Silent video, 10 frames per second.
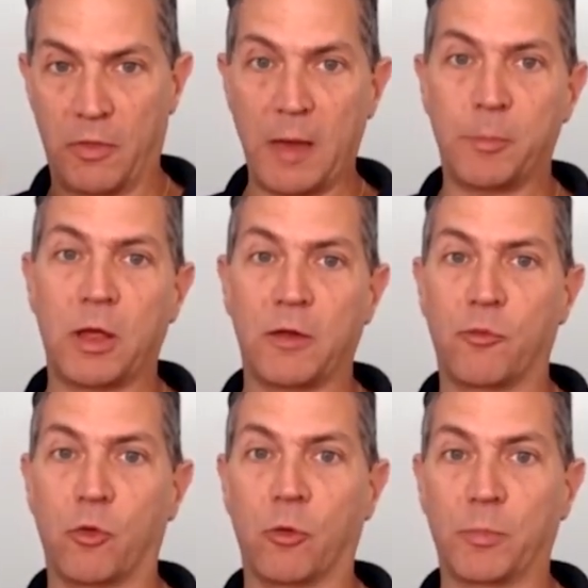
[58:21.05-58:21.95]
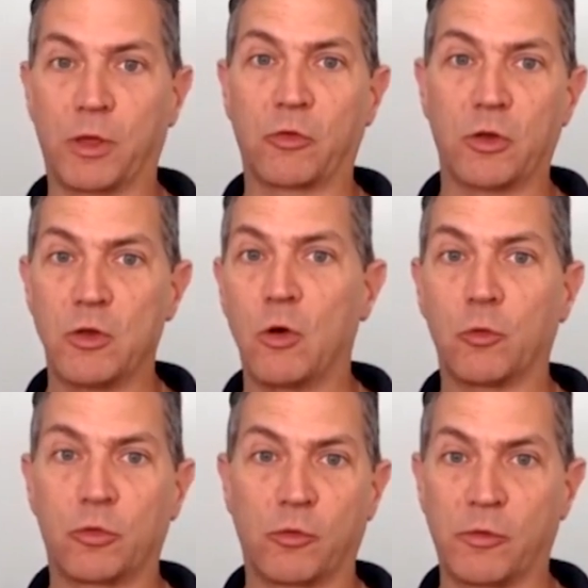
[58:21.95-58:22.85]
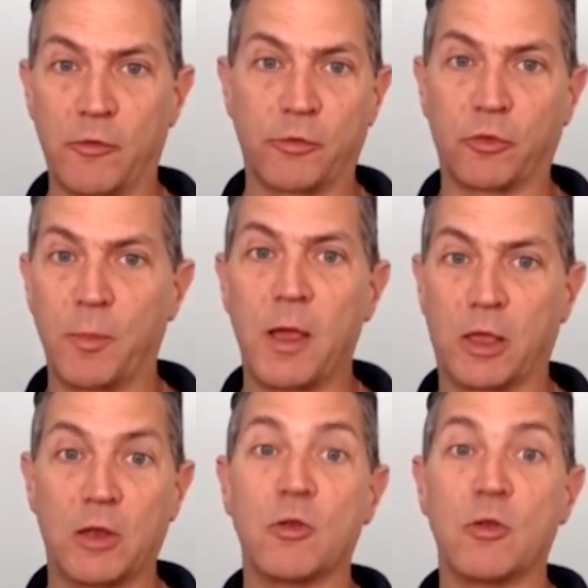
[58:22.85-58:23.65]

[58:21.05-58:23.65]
on that platform because it knows the reference mic.